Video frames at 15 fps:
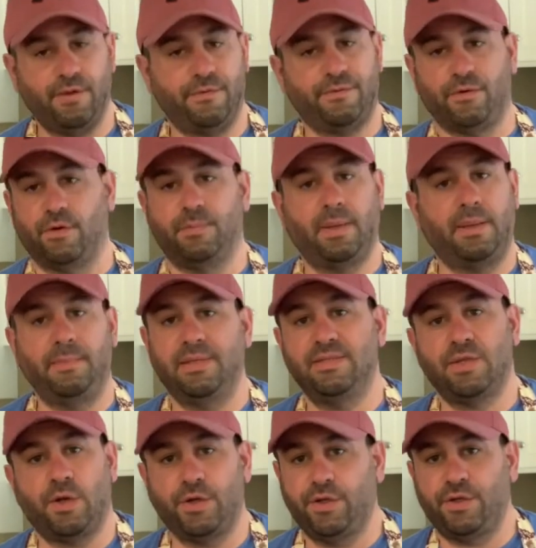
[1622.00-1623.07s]
Fur babies
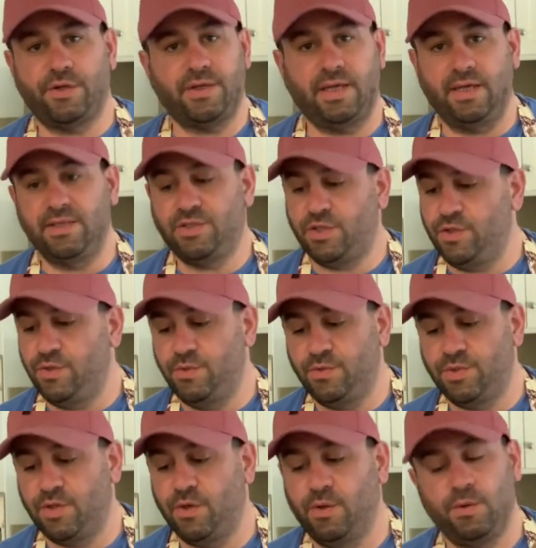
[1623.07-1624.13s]
are your kids too,
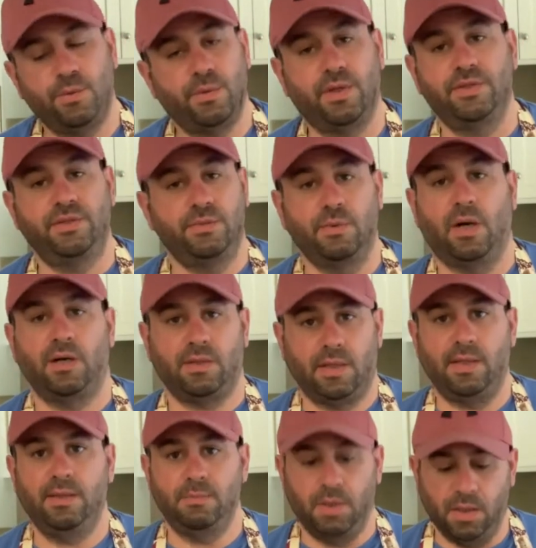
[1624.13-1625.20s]
so you are a
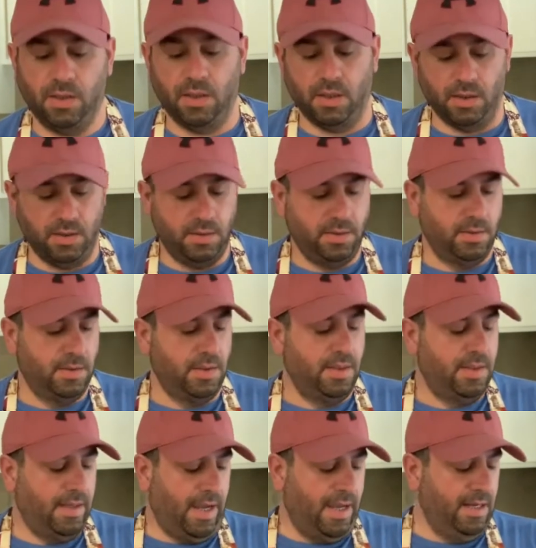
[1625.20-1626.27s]
mother.
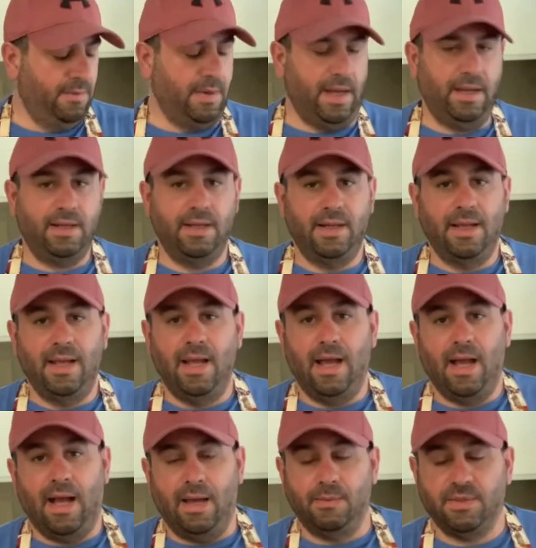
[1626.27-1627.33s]
Anyway,
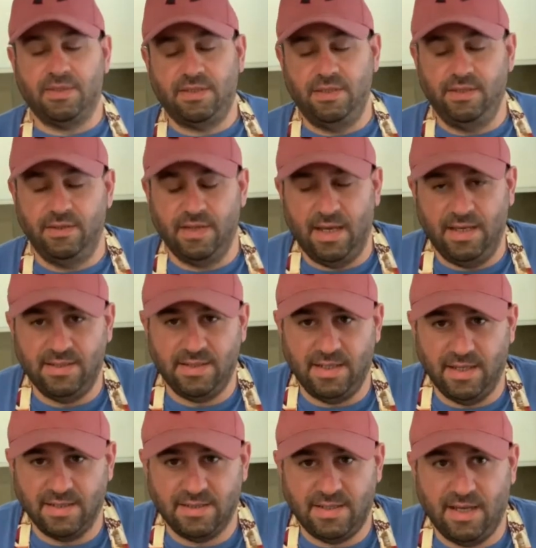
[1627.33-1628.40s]
I will see you guys
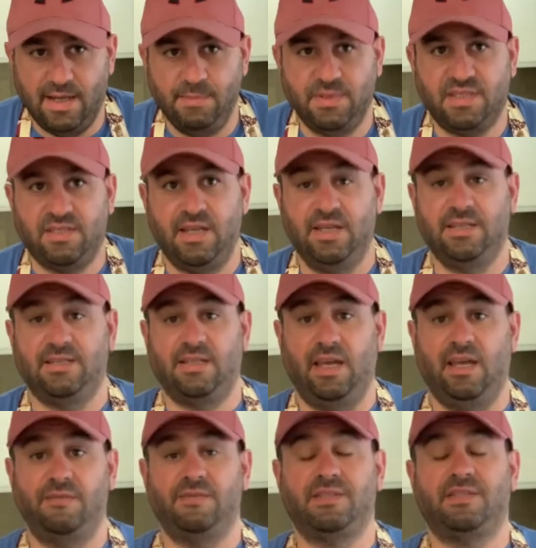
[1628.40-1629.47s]
next time. Stay
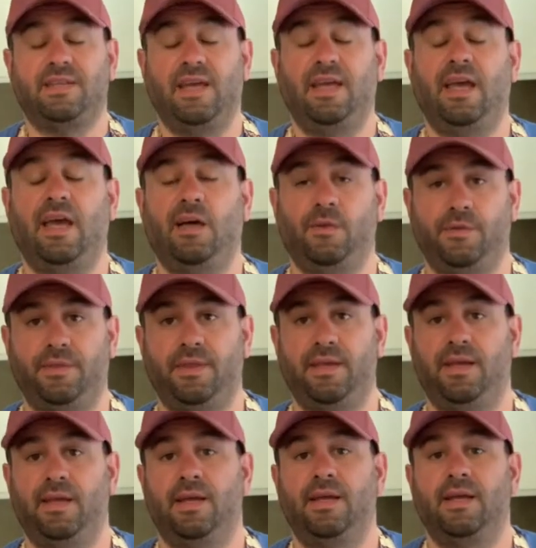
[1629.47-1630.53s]
safe, stay
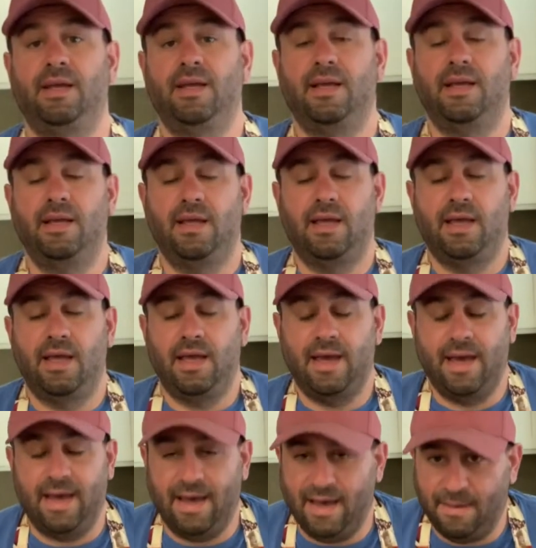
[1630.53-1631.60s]
healthy.
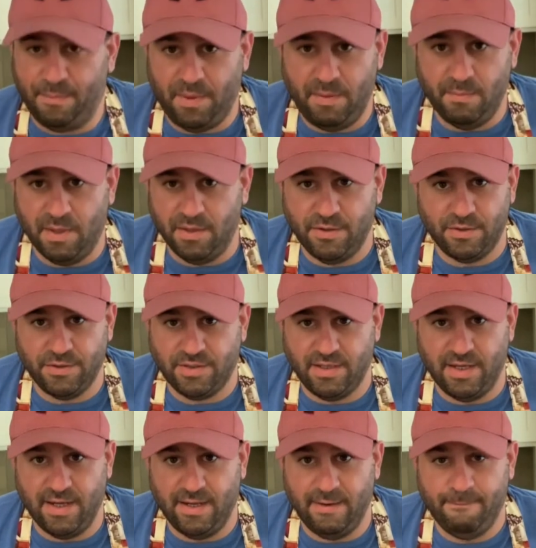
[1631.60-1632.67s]
Happy Mother's
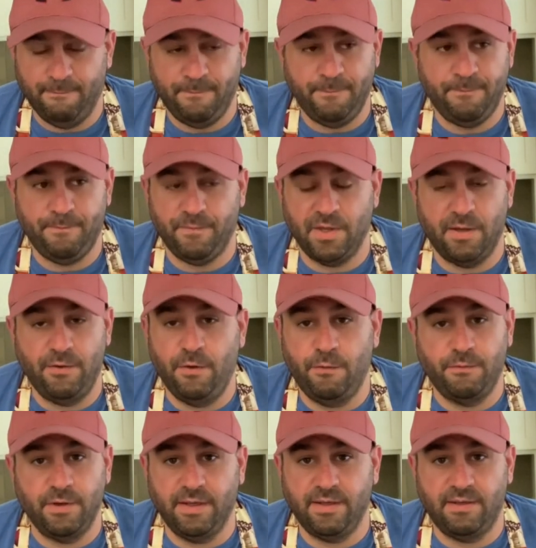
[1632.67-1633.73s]
Day. And don't
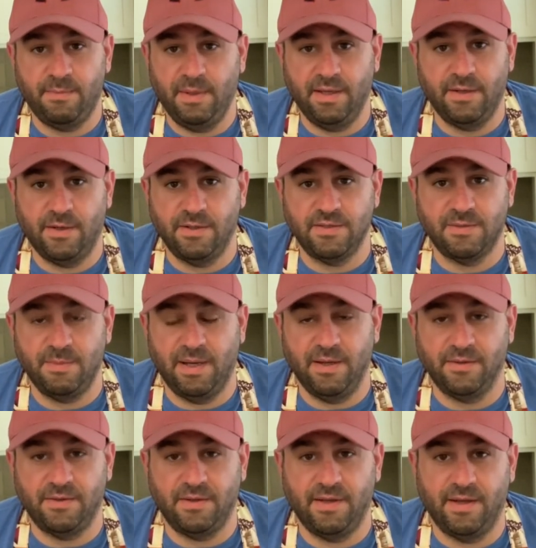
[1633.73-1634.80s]
forget to make your heart smile
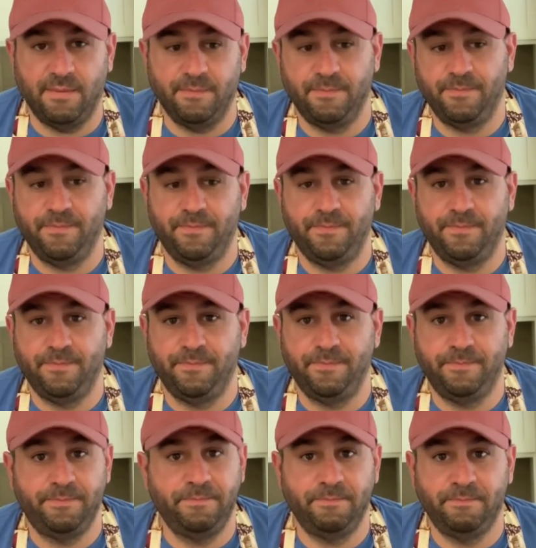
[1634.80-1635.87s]
today.
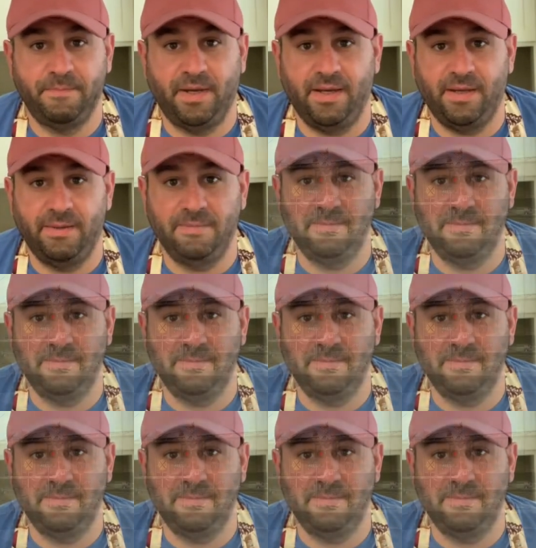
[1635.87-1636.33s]
Bye.